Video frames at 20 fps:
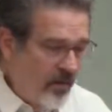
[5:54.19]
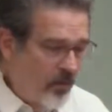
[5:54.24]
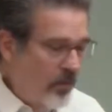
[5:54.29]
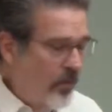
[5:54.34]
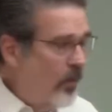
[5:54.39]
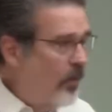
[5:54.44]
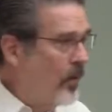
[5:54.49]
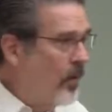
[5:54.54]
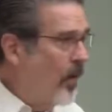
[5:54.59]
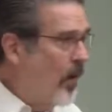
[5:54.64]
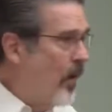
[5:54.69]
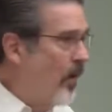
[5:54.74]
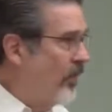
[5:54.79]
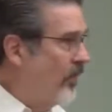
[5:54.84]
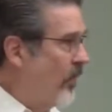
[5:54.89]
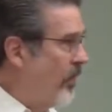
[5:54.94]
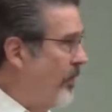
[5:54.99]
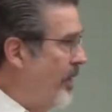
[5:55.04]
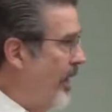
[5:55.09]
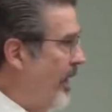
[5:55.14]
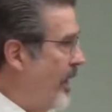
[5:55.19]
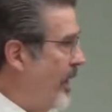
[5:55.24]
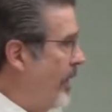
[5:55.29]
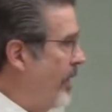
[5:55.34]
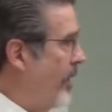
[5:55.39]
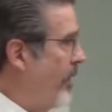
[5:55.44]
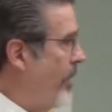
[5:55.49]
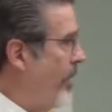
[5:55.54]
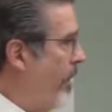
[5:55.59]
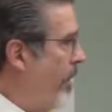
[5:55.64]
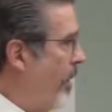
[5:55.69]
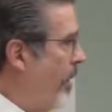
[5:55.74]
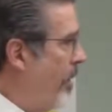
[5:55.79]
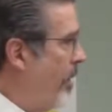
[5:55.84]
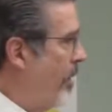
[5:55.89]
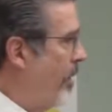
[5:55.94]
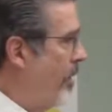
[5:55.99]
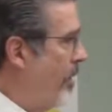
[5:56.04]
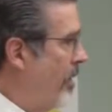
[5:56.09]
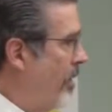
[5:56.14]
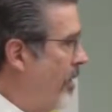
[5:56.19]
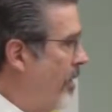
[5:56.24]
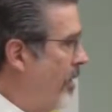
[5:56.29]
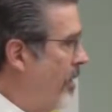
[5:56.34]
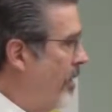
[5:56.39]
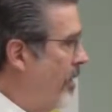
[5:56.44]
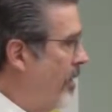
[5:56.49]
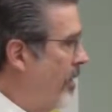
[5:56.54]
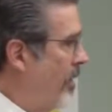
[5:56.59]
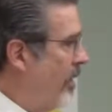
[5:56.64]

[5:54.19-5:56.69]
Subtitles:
rule over me.